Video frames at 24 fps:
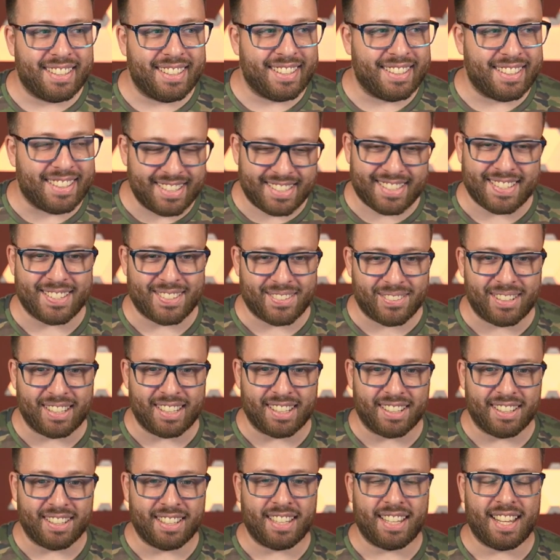this is
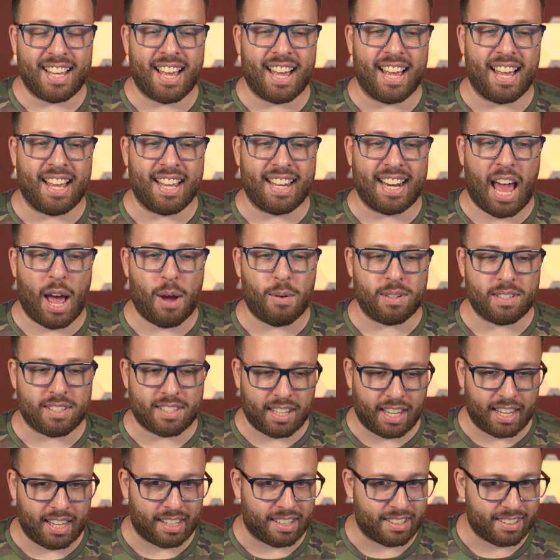real. And I was
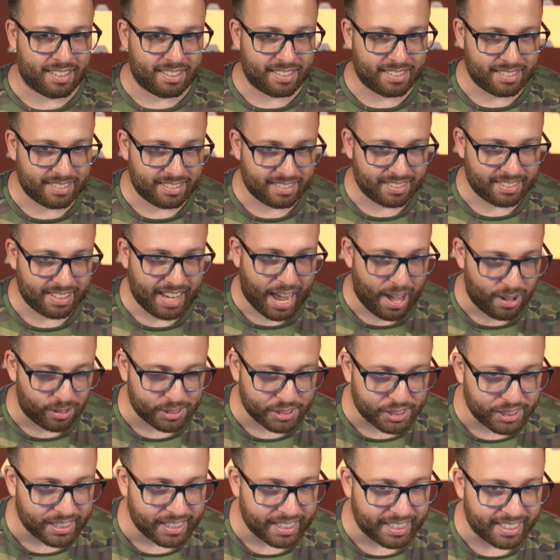like,
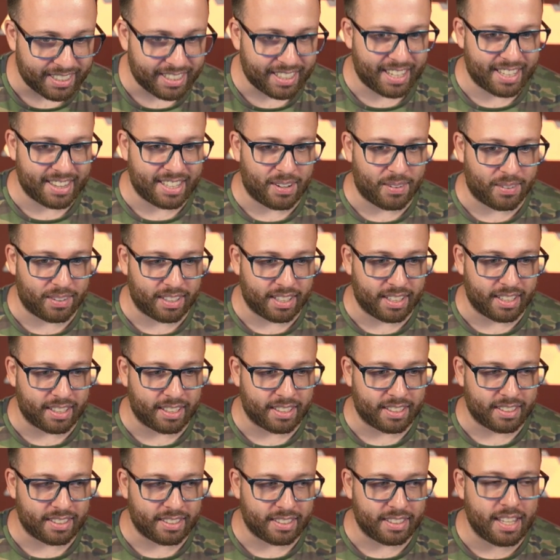LG. And they were like,
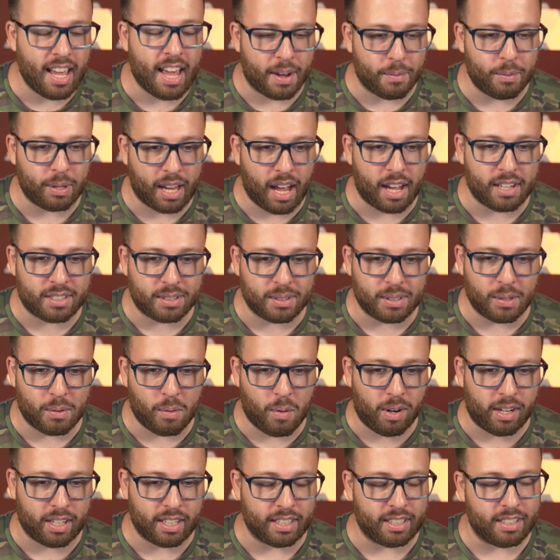yeah, we got you what you
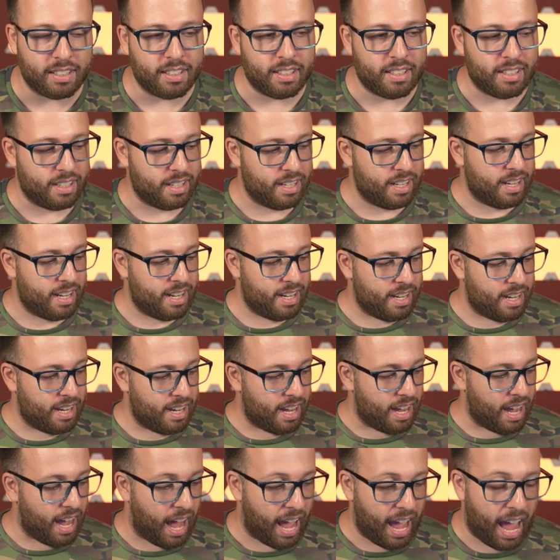wanted.
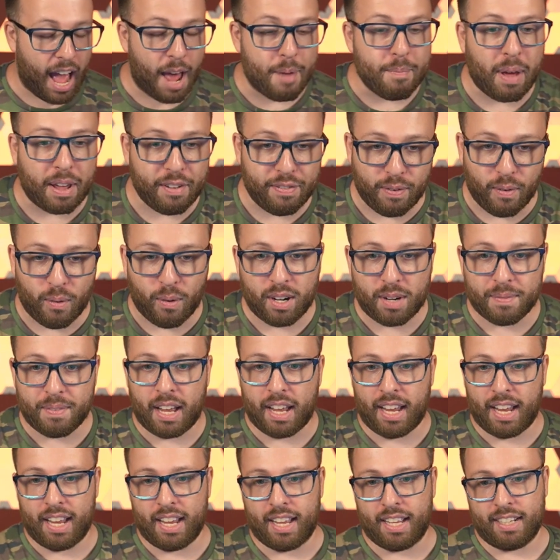I had my phone in my
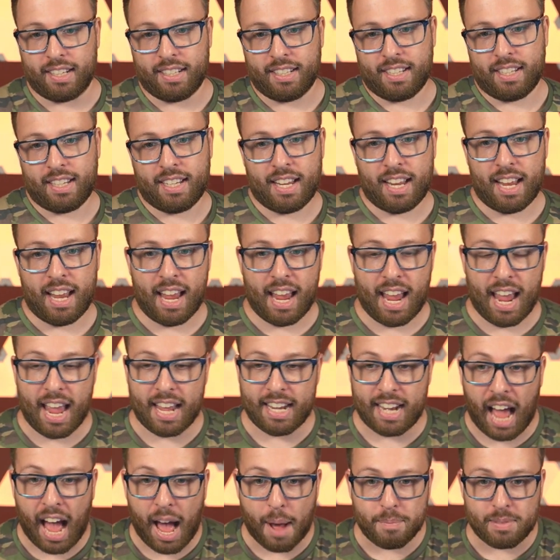hand,
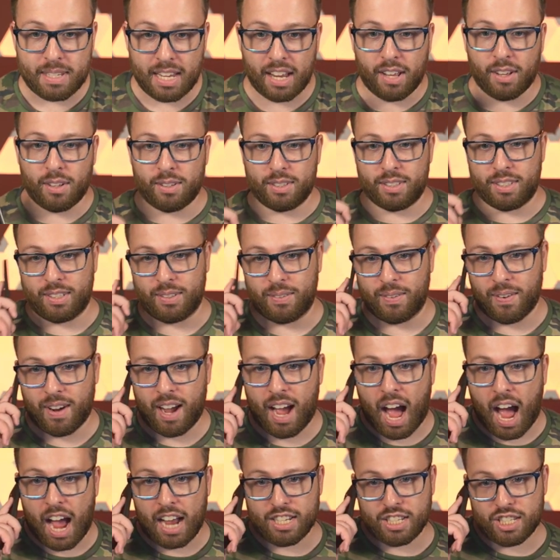and I'm telling you,
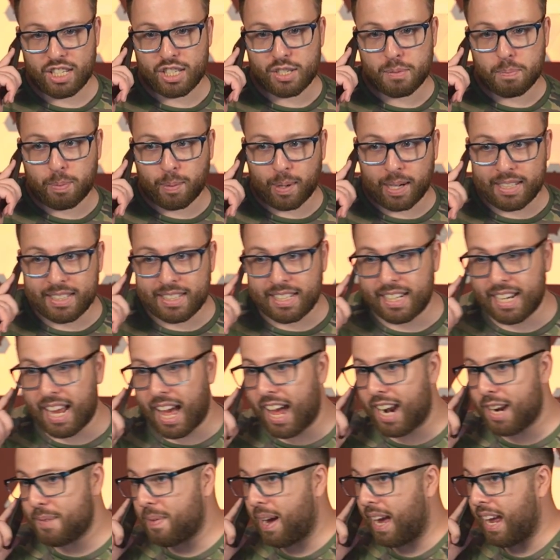I sprinted
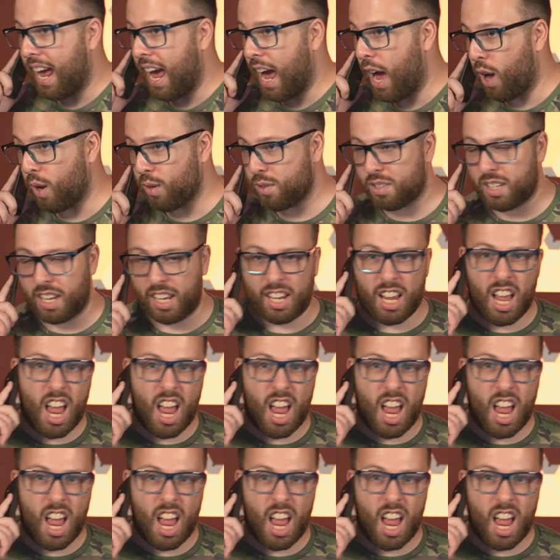out of my house, like,